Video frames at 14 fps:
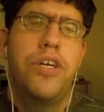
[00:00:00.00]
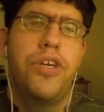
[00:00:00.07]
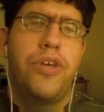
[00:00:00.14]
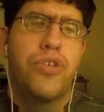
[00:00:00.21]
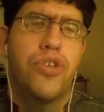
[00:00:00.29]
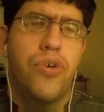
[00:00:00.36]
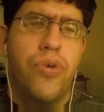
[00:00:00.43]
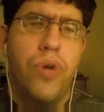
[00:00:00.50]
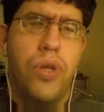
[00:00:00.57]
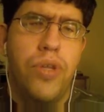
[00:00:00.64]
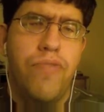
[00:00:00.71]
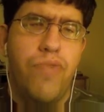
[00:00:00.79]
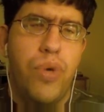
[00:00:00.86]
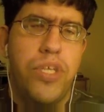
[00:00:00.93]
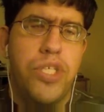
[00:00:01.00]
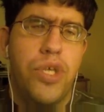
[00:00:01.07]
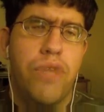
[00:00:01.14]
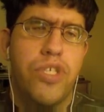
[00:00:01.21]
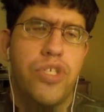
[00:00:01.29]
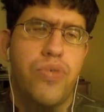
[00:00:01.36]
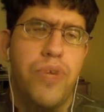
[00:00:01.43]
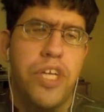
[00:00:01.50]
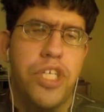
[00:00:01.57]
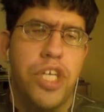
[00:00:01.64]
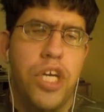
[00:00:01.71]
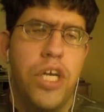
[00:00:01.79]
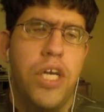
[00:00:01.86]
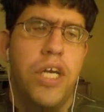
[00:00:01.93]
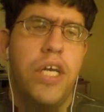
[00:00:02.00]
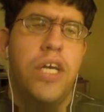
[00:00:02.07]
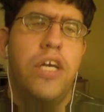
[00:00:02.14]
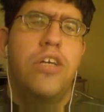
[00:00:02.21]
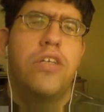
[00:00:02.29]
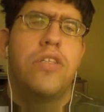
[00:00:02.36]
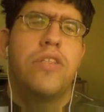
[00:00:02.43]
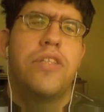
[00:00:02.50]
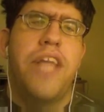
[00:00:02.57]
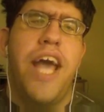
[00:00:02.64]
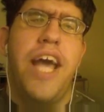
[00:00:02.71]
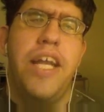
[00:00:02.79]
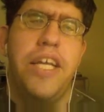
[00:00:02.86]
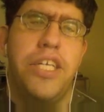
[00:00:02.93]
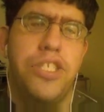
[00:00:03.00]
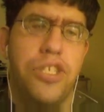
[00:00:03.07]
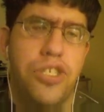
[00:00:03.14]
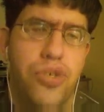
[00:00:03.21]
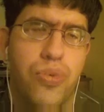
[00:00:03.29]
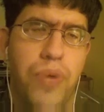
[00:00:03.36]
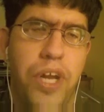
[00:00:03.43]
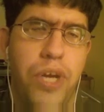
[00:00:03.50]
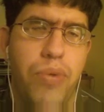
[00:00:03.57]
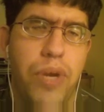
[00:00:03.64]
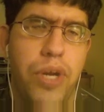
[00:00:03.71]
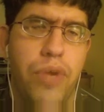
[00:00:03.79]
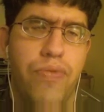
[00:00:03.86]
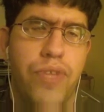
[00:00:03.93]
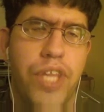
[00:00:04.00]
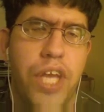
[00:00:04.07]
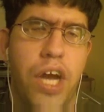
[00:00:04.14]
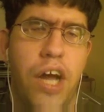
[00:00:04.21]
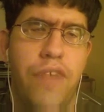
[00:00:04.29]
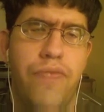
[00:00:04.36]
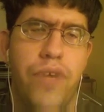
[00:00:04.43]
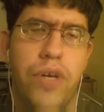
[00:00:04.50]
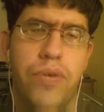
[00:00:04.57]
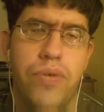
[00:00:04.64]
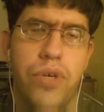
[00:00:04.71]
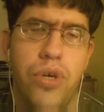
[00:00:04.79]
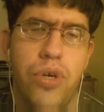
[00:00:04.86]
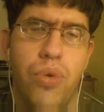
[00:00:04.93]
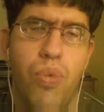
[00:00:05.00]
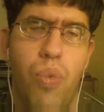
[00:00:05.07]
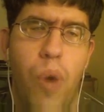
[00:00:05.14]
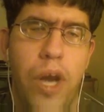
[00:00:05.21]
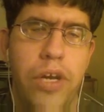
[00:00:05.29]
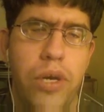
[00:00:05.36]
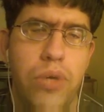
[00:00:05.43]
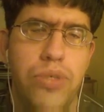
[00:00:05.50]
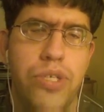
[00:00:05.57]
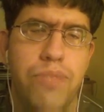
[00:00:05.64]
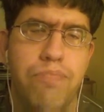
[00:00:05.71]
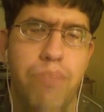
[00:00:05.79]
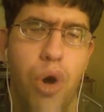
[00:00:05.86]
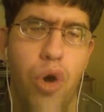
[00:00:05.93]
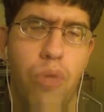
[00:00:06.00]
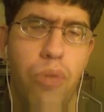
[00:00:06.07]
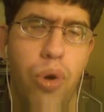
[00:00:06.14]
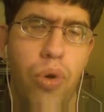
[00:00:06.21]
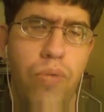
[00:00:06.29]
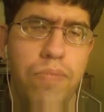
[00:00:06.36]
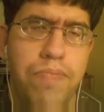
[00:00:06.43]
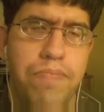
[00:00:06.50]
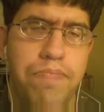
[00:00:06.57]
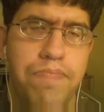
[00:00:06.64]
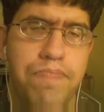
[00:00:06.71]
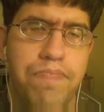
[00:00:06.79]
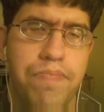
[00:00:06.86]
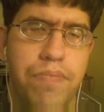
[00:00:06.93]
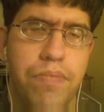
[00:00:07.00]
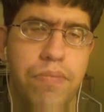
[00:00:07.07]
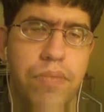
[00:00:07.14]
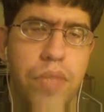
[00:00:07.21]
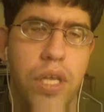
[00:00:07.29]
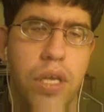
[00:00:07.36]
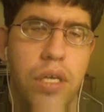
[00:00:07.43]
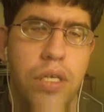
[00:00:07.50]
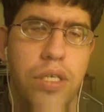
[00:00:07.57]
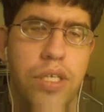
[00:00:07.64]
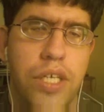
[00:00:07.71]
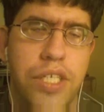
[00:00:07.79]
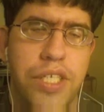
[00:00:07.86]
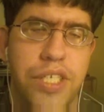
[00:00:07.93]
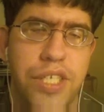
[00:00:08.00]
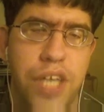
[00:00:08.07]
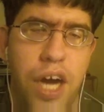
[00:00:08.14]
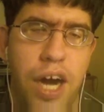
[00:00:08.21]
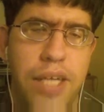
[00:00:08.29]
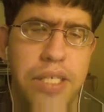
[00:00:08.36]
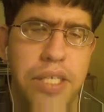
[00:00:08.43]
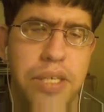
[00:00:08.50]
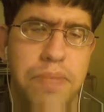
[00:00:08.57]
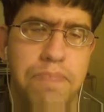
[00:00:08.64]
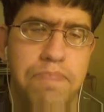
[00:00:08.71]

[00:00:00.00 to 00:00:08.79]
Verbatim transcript: You turn on the VoiceOver switch. That is a screen reader for the iPhone. Windows Mobile does not